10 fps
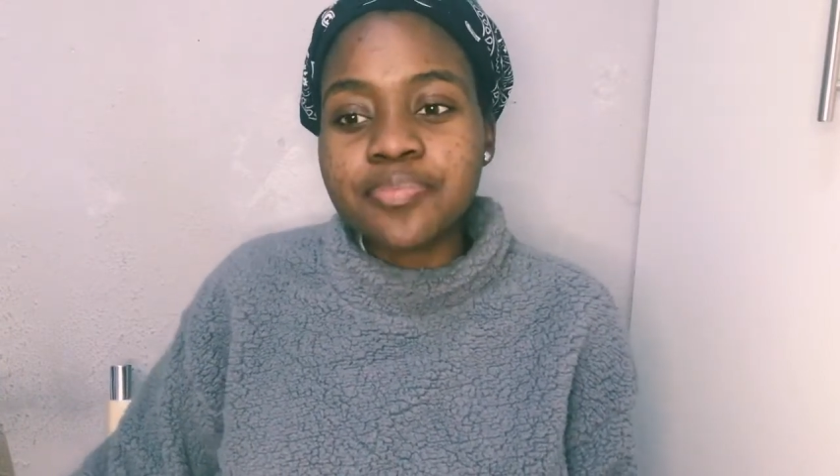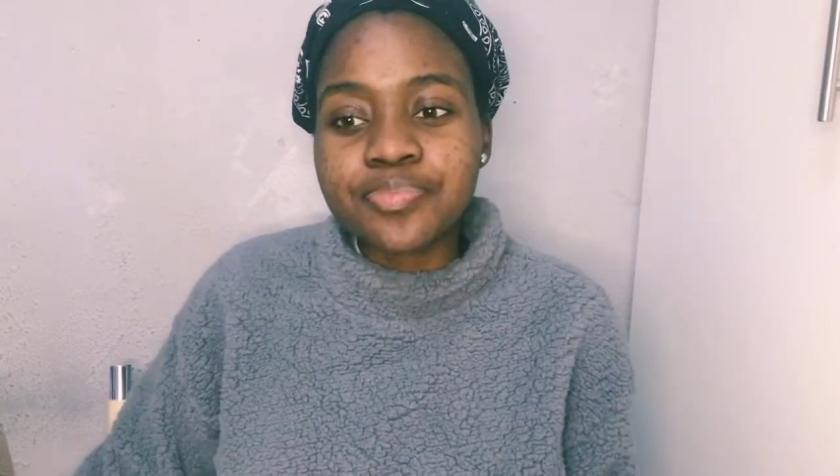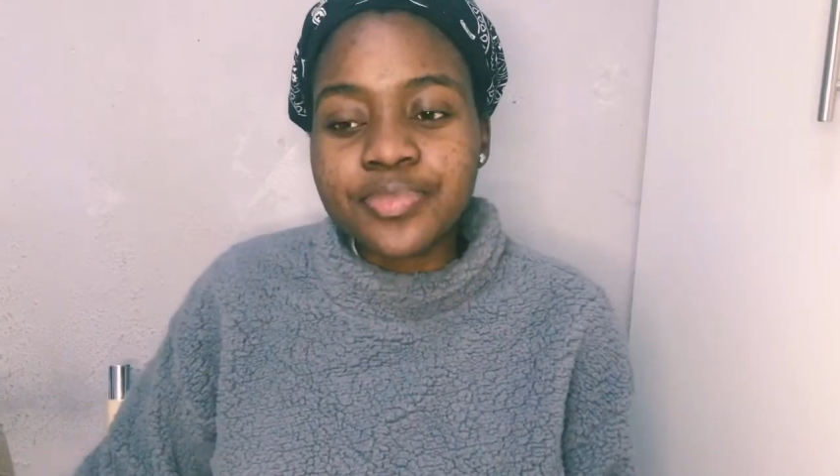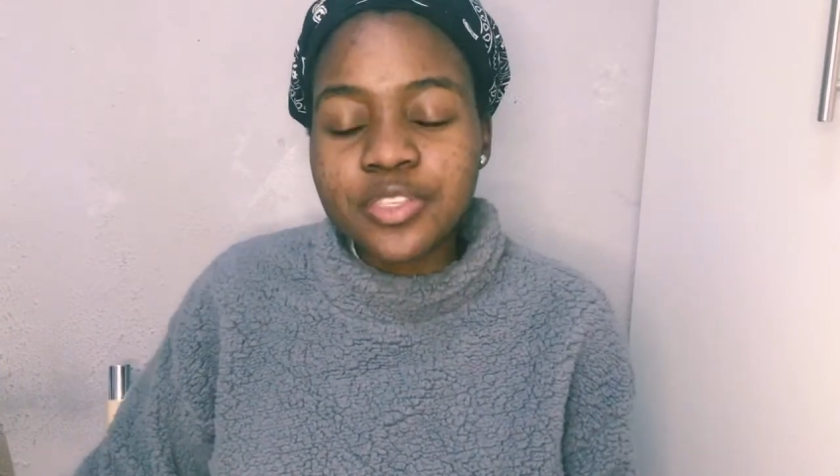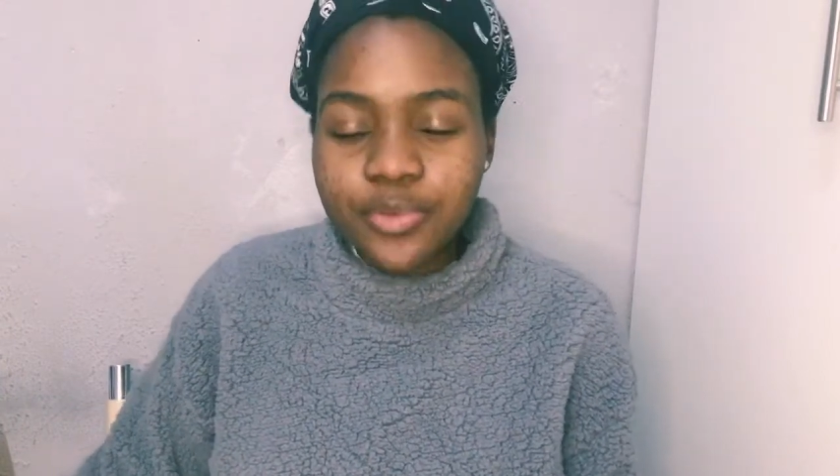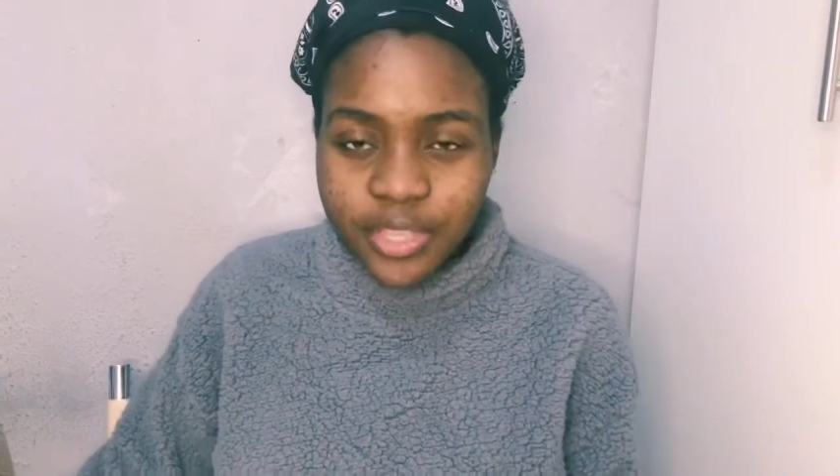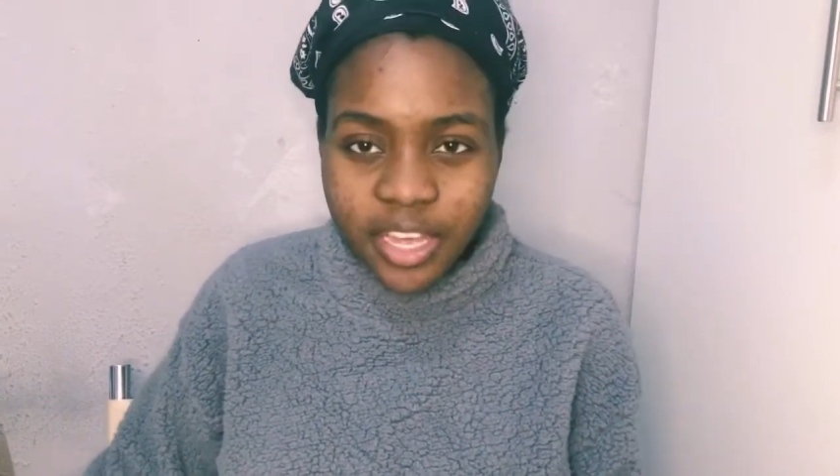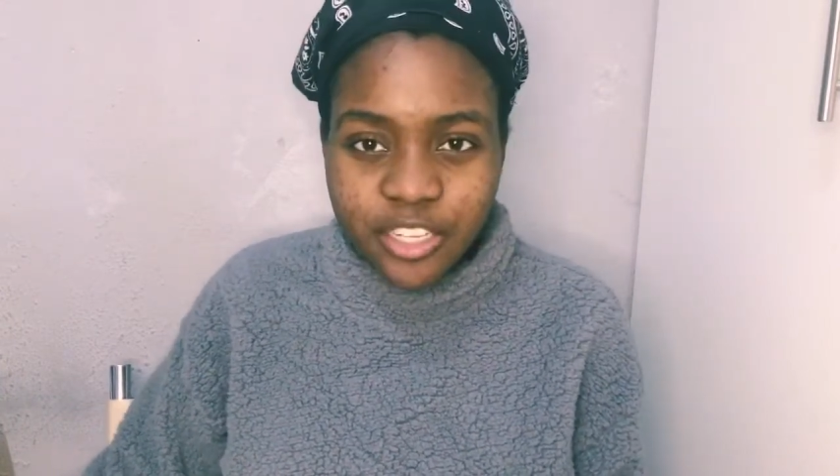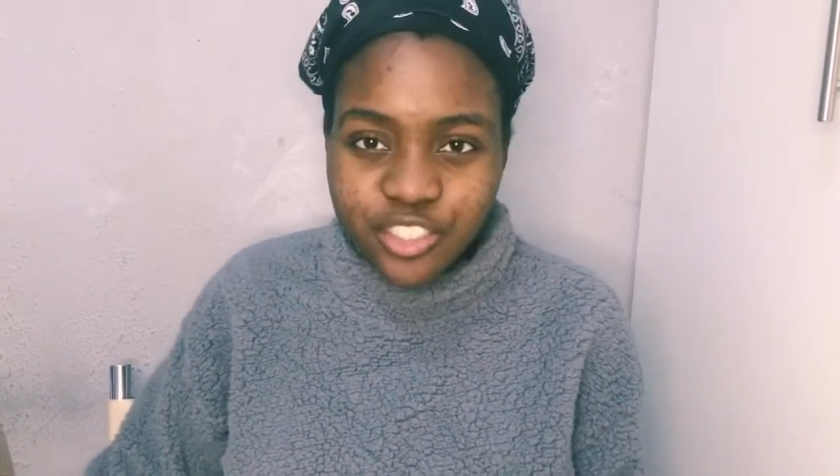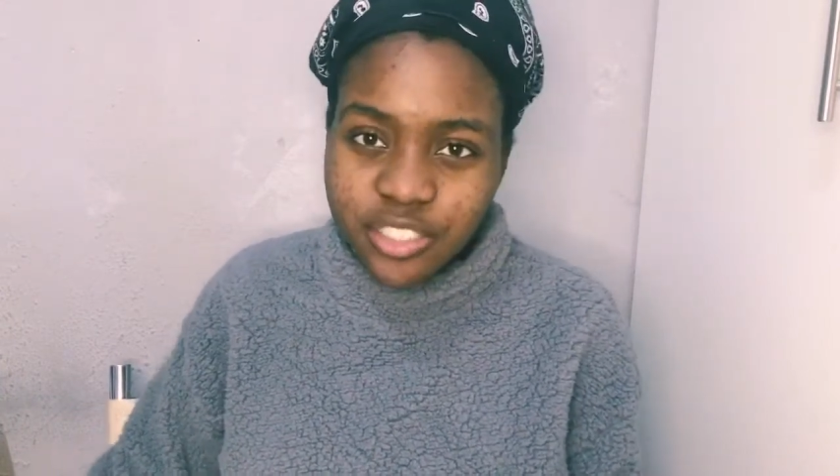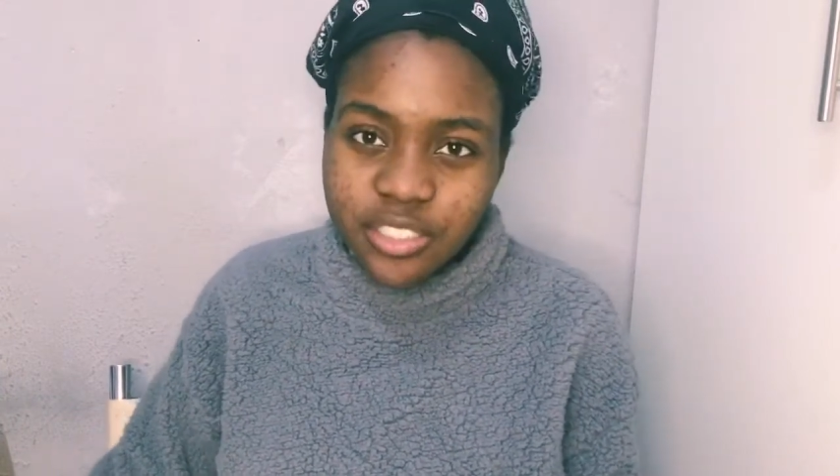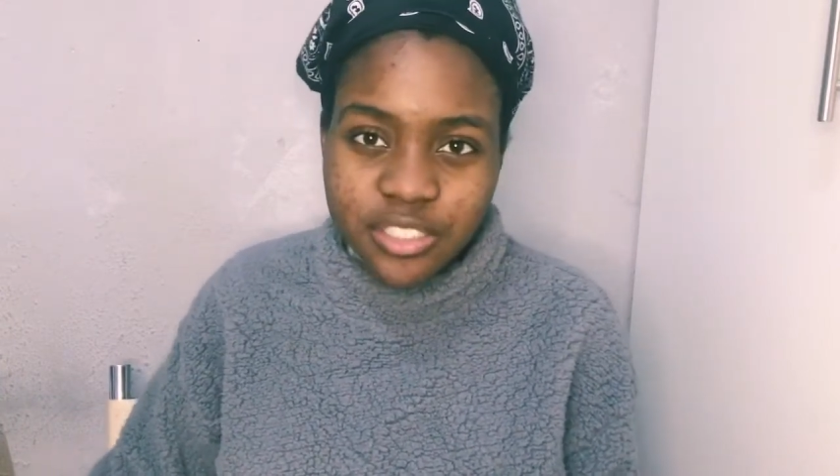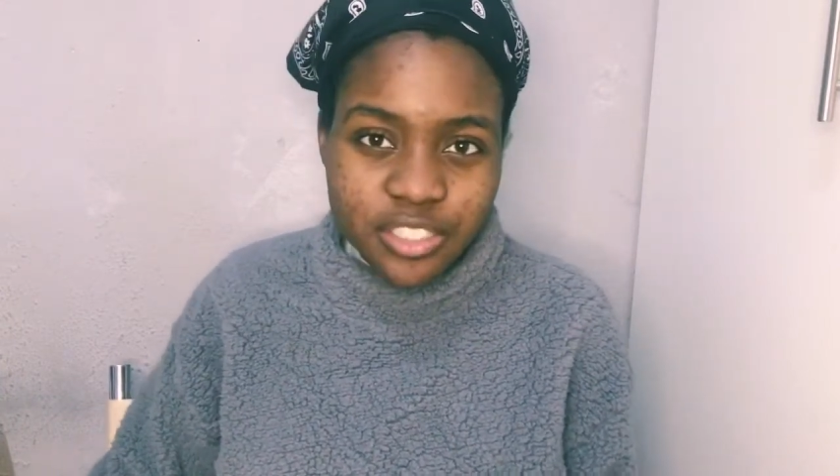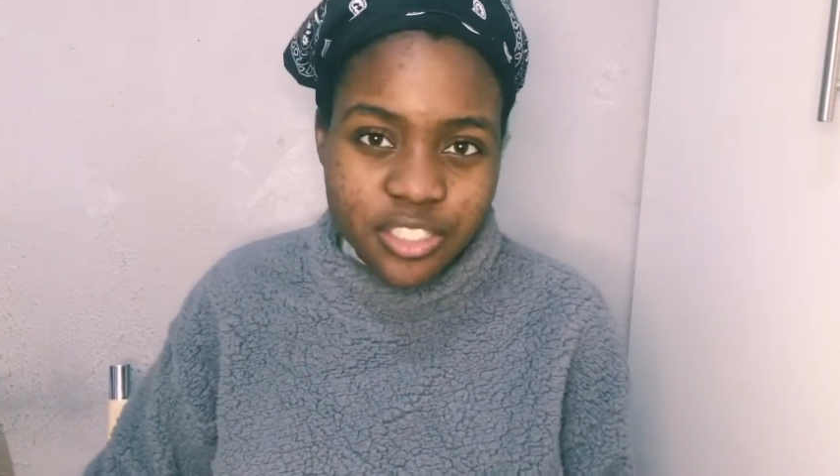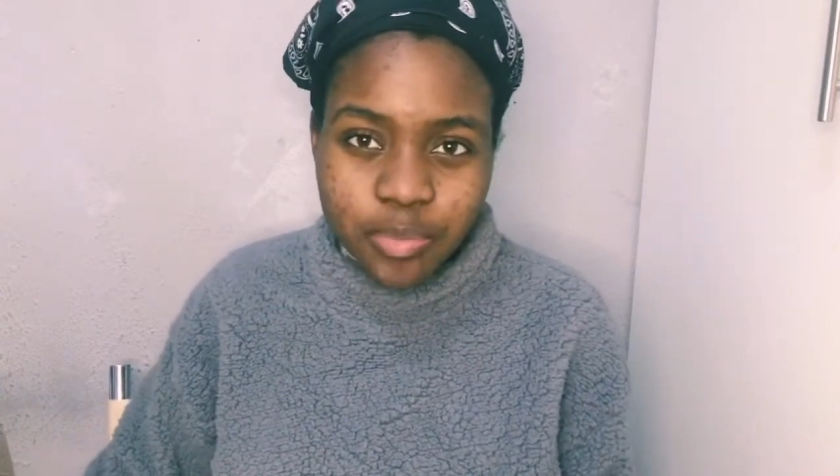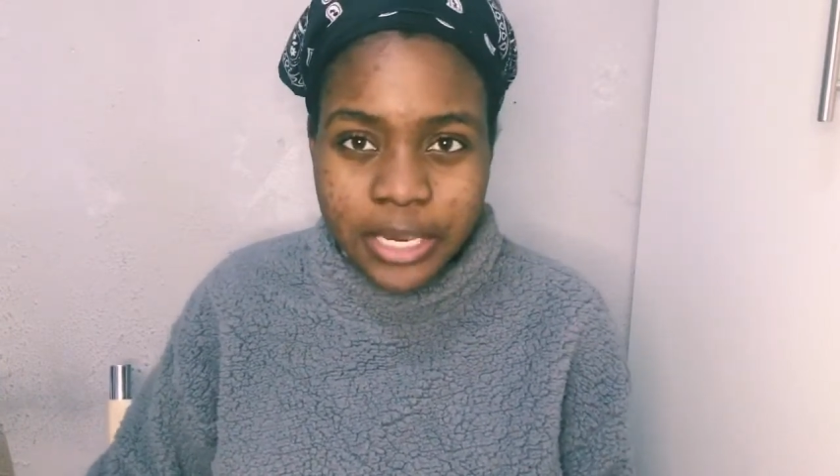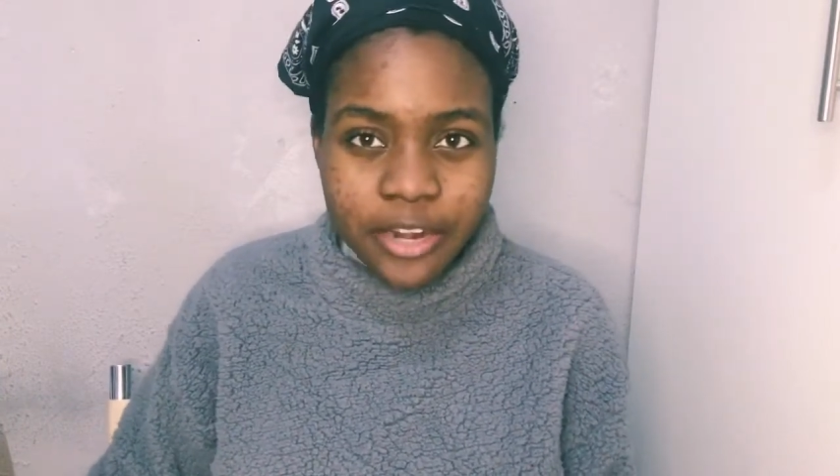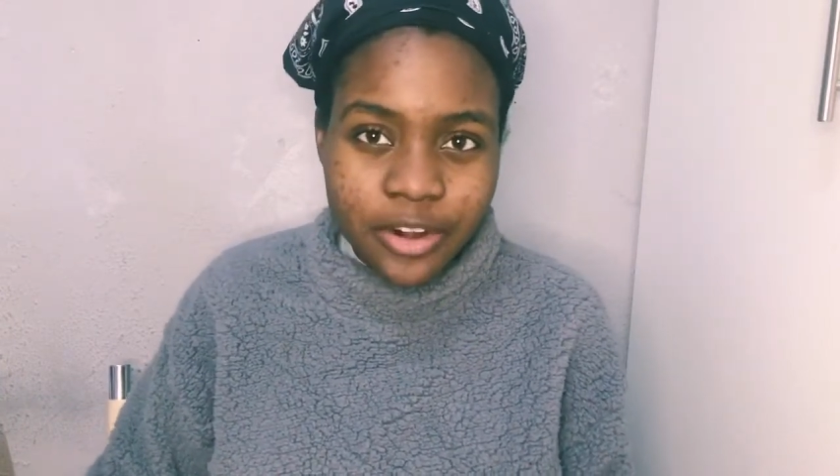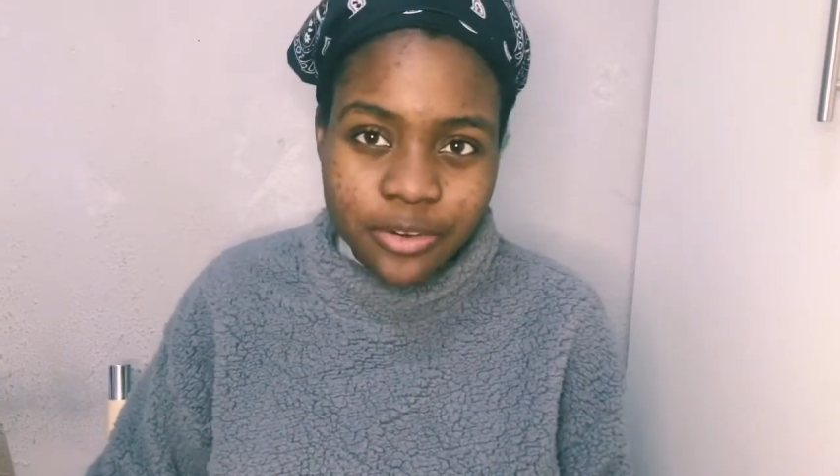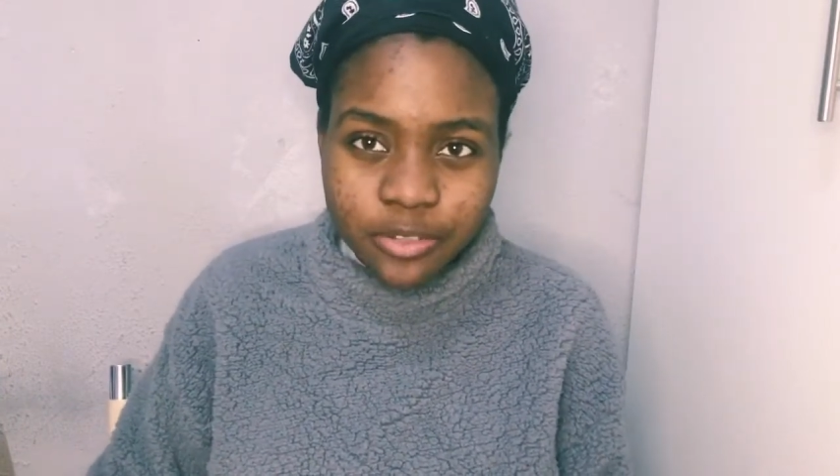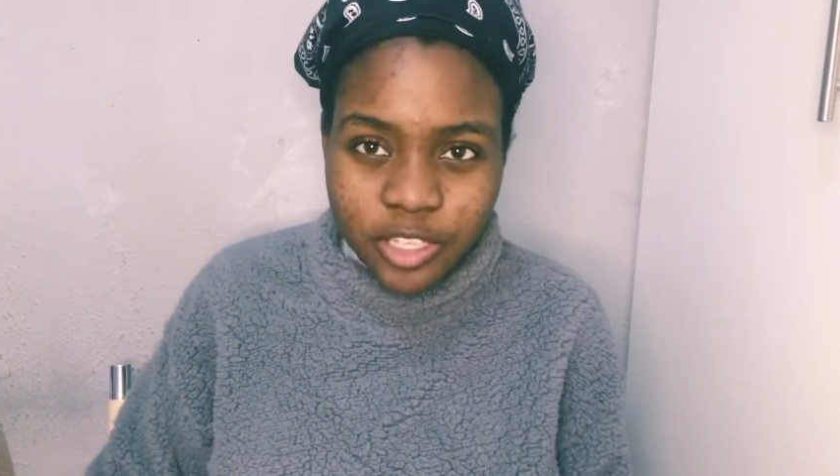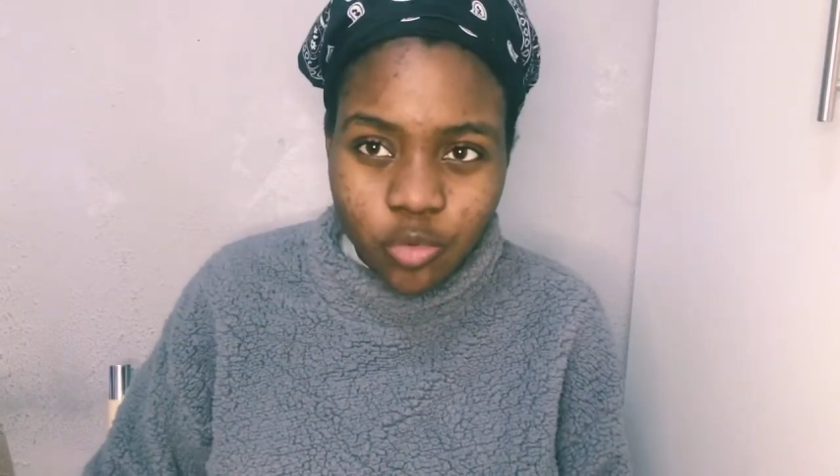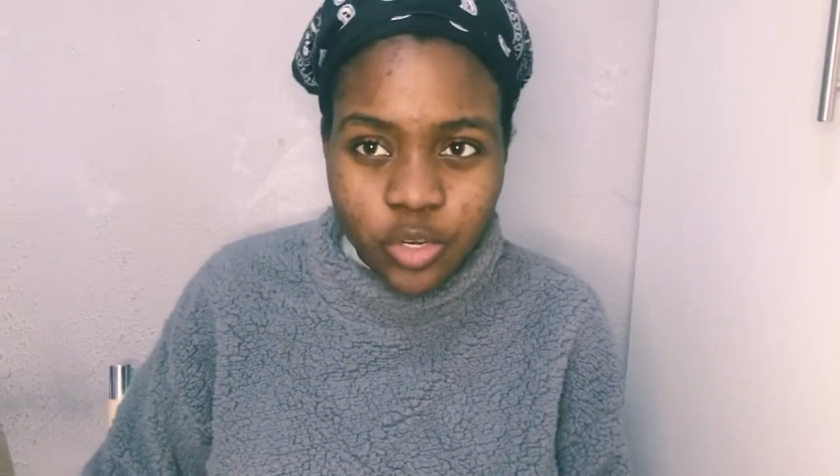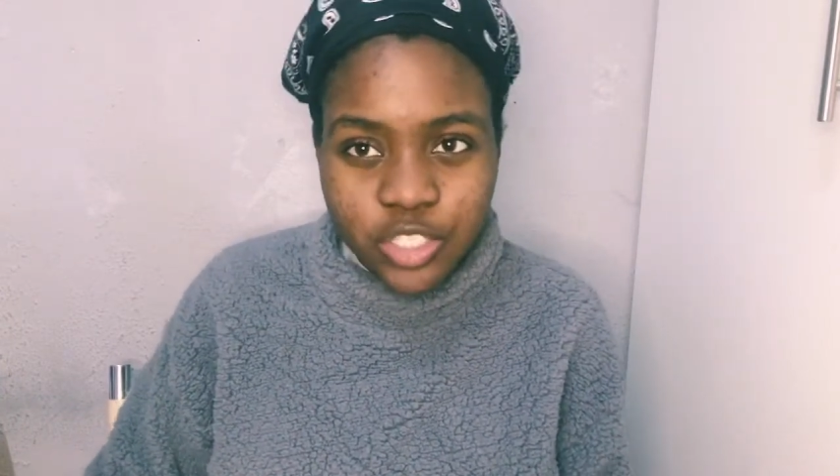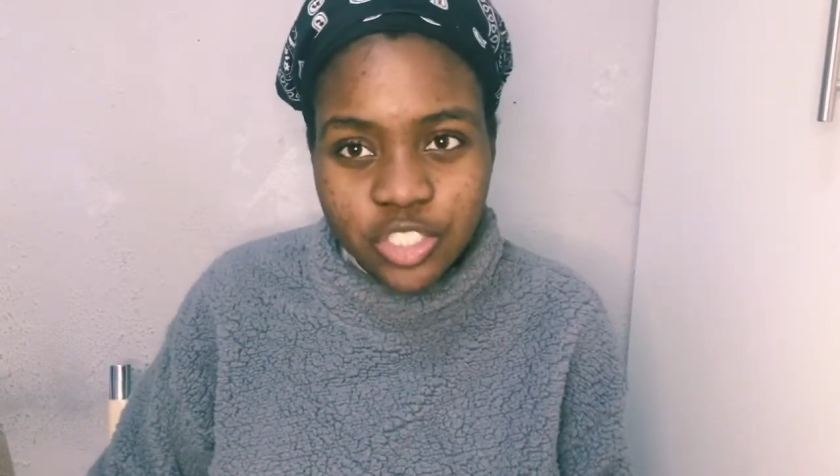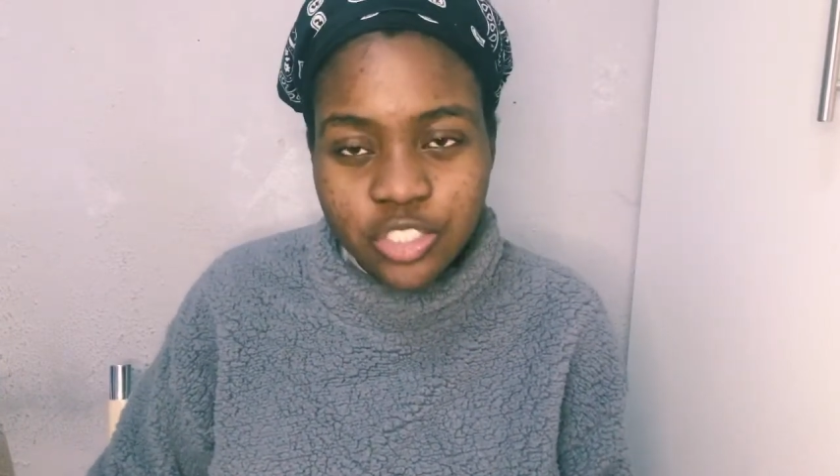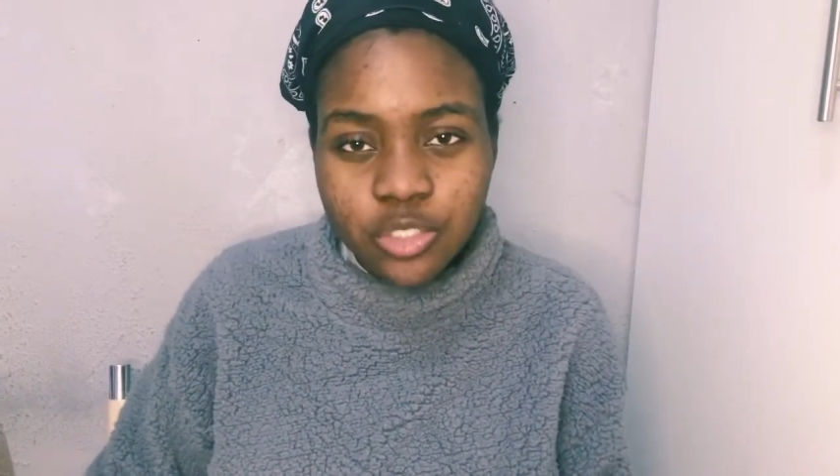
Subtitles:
So yeah, just play around with that question.